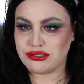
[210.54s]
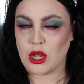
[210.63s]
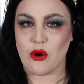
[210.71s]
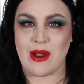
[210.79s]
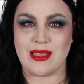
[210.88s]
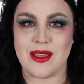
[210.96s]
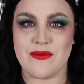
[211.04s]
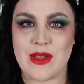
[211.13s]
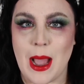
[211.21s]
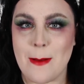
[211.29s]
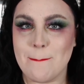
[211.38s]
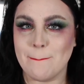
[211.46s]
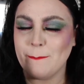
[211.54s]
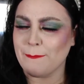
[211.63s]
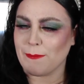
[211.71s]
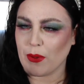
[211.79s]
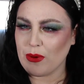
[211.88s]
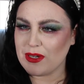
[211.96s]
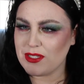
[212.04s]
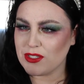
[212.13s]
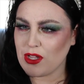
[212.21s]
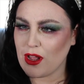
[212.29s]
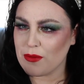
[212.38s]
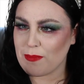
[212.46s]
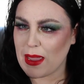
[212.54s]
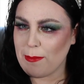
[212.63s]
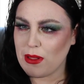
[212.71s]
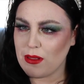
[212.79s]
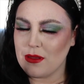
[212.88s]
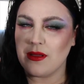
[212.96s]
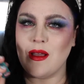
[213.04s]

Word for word: Oh, I love that. What is this called? Maple?